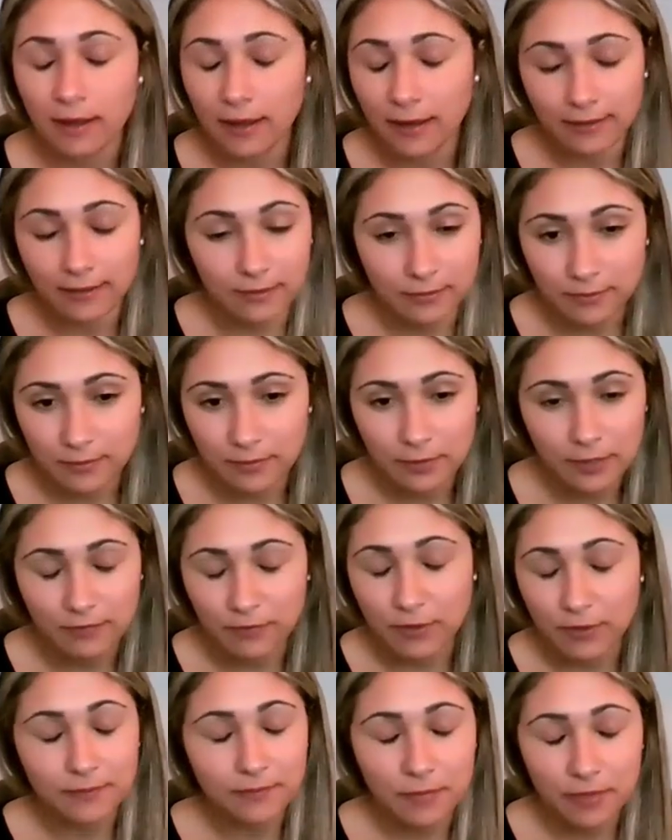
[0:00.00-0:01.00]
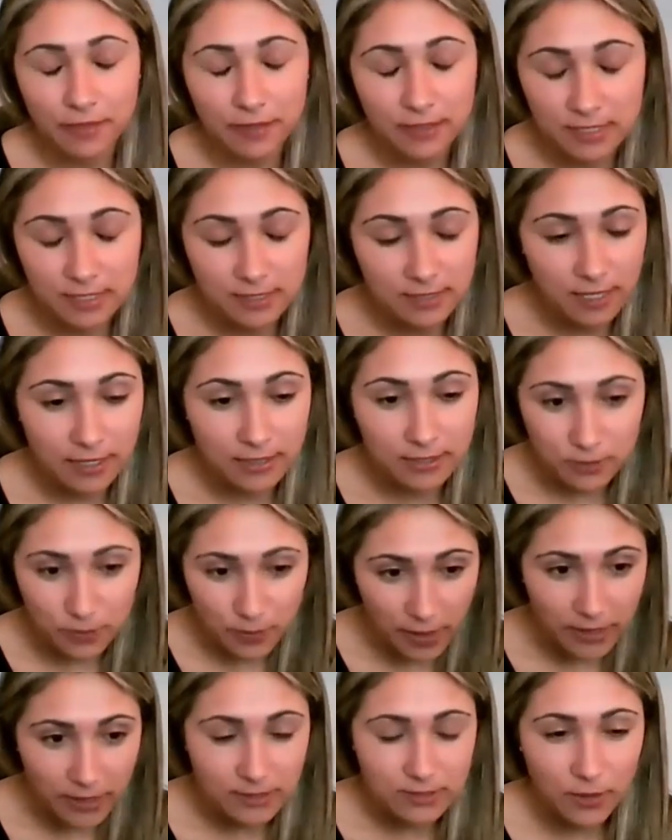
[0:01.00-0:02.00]
I don't know, whatever. This is us,
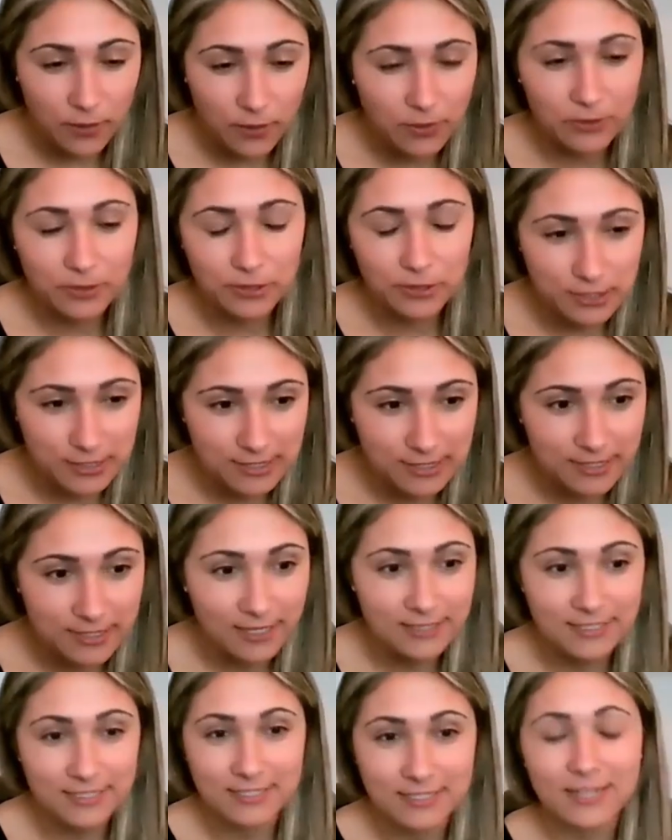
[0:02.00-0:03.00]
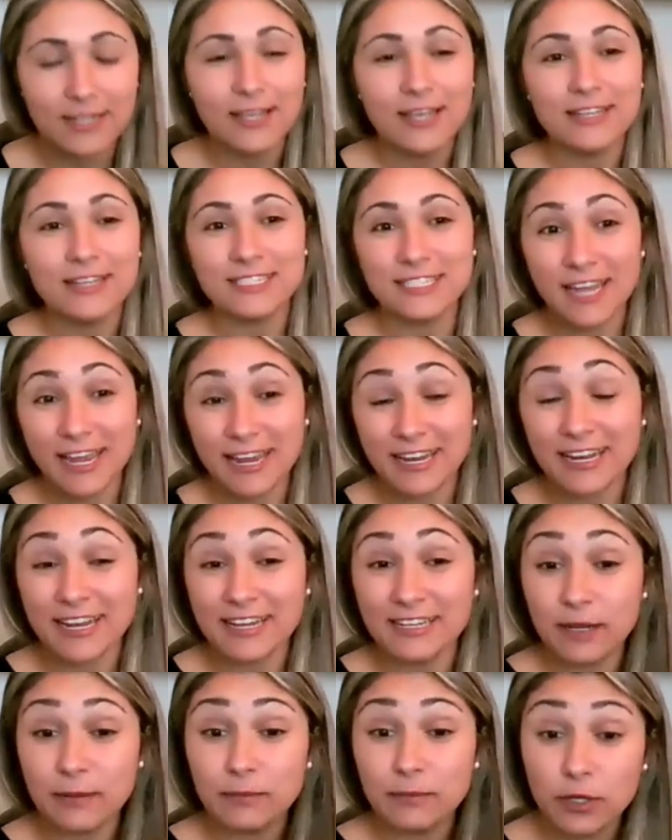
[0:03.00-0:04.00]
right? So I want to watch This Is Us tonight,
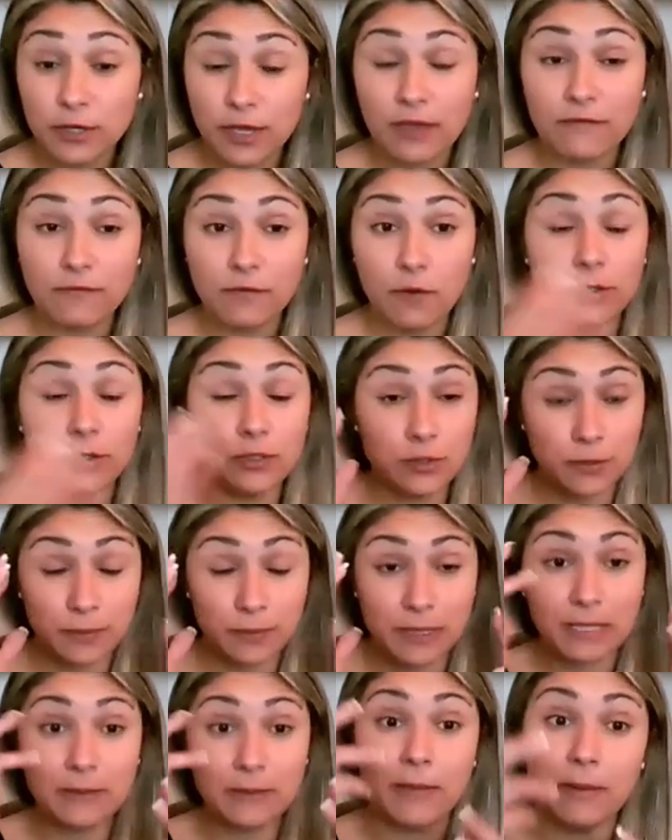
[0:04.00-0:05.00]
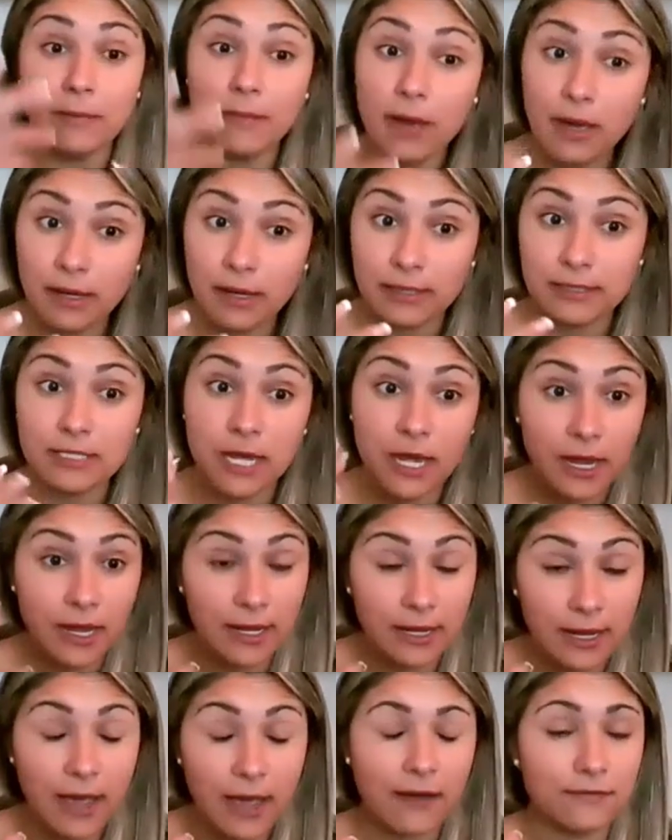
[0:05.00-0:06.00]
and I'm looking forward to it. But in my mind,
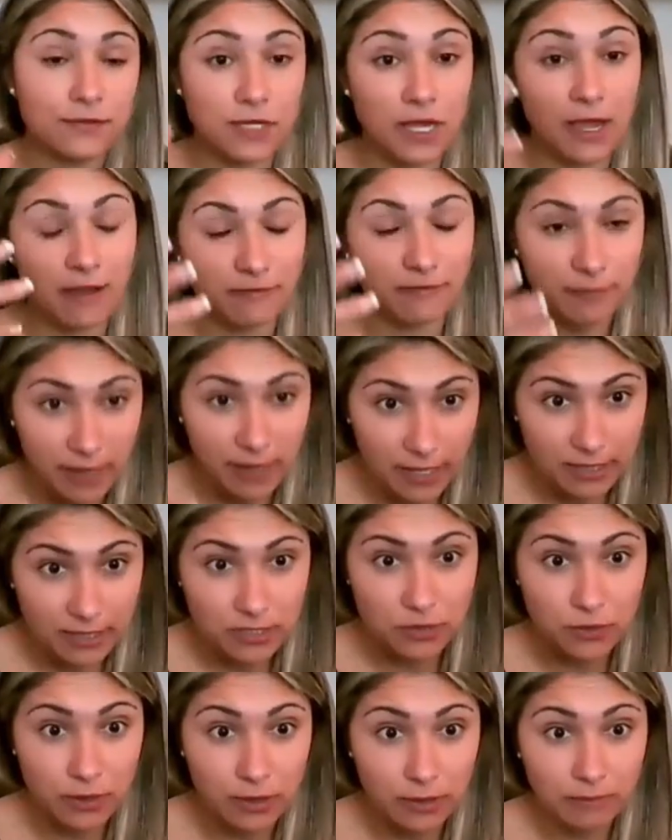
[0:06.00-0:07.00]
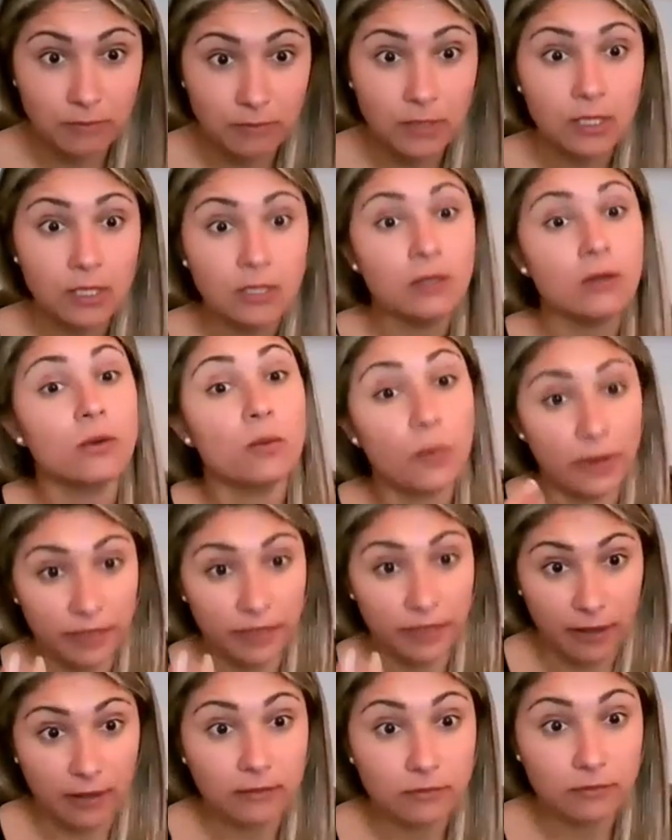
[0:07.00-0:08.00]
I have to have my ice cream
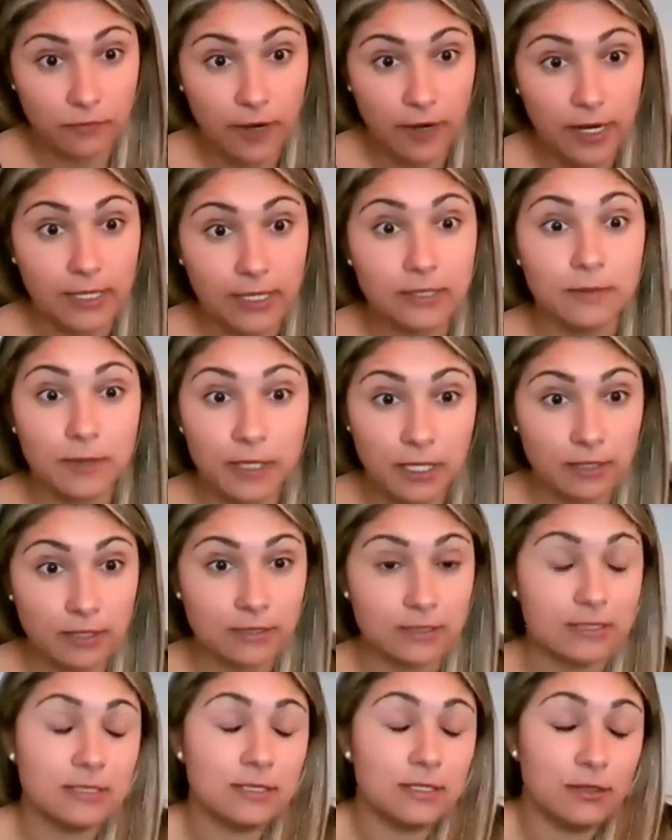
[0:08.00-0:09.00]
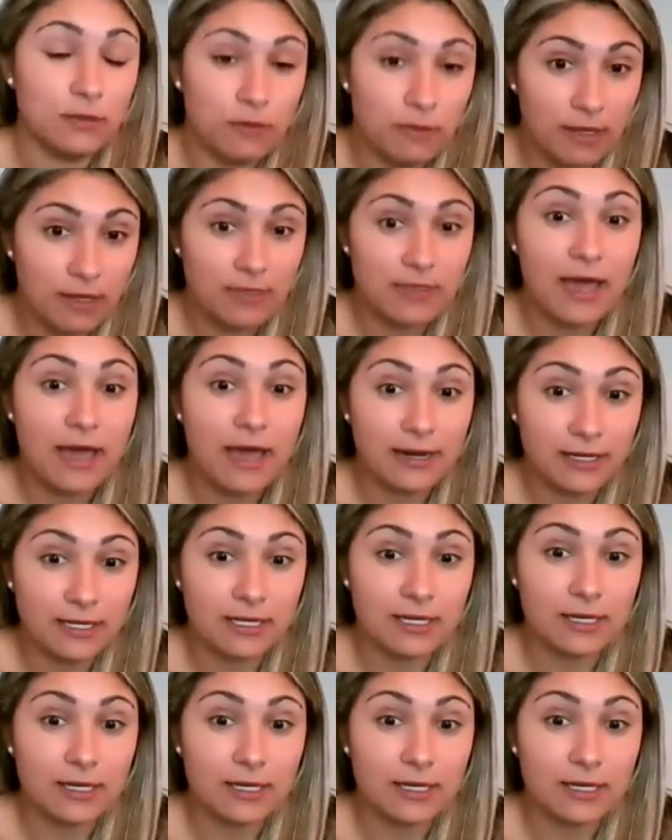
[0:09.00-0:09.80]
with it, right? Mm-hmm. Because you, you know, like that, You